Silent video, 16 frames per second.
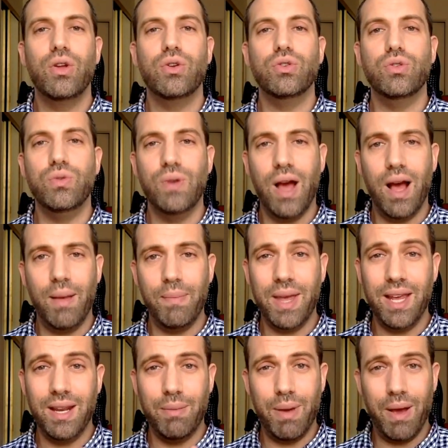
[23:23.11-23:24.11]
Do not
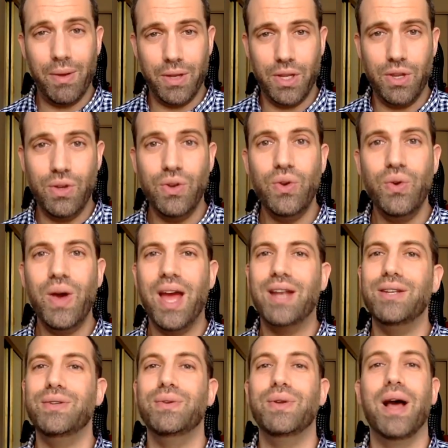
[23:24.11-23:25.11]
make it about you, and
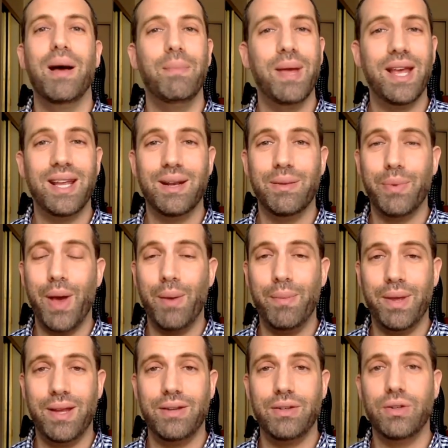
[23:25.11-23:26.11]
do not make it about
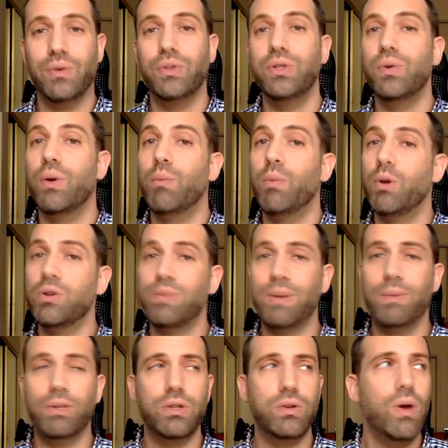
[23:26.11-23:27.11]
me. Don't do what most
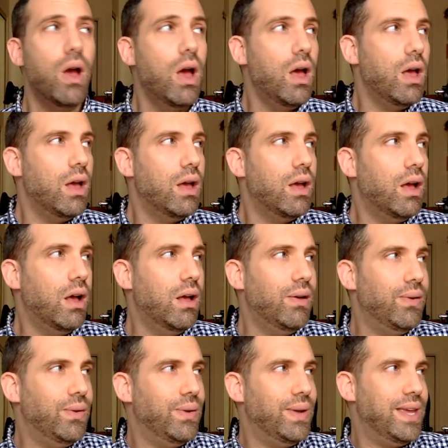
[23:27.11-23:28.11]
people do.
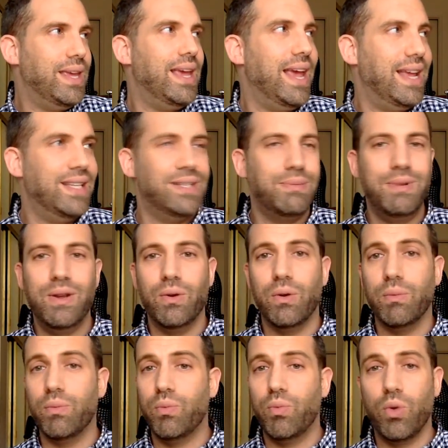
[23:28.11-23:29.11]
Oh, he hates me,
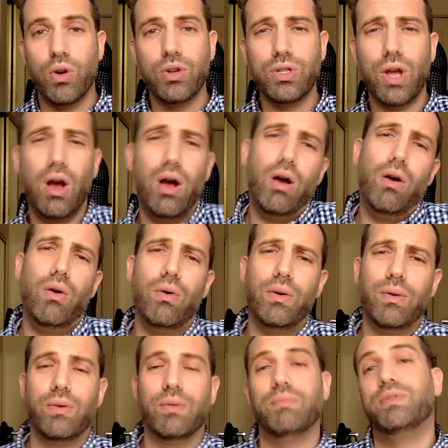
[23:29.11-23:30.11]
or worse, oh,
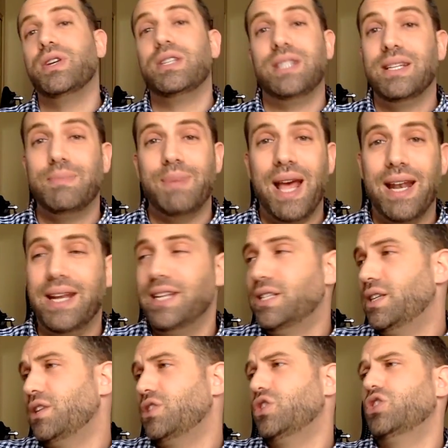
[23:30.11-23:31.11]
or just as bad, he's
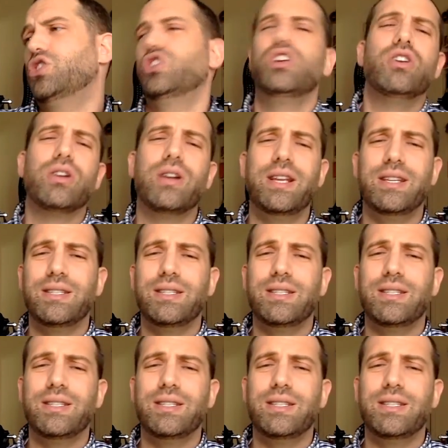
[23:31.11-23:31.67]
such a jerk.